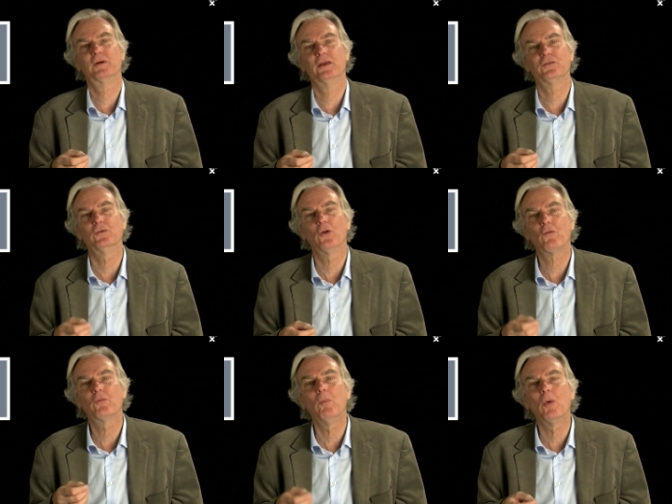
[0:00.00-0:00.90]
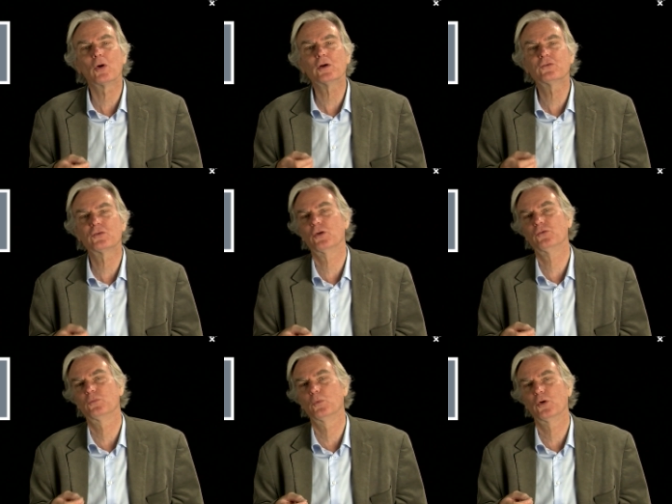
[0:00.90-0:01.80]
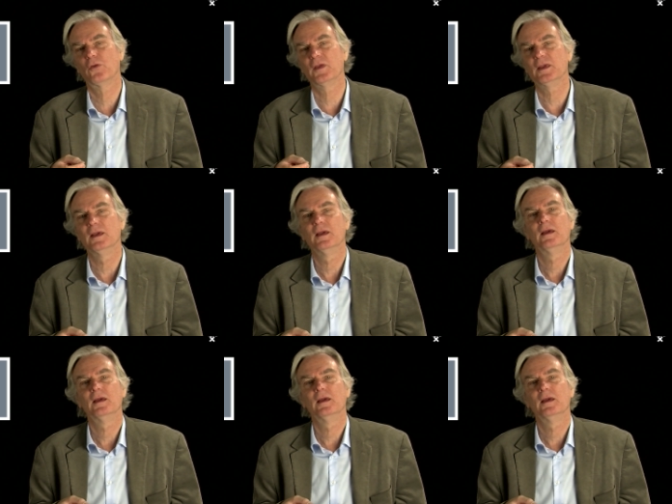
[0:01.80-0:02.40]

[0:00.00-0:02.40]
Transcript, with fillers: is not more trustworthy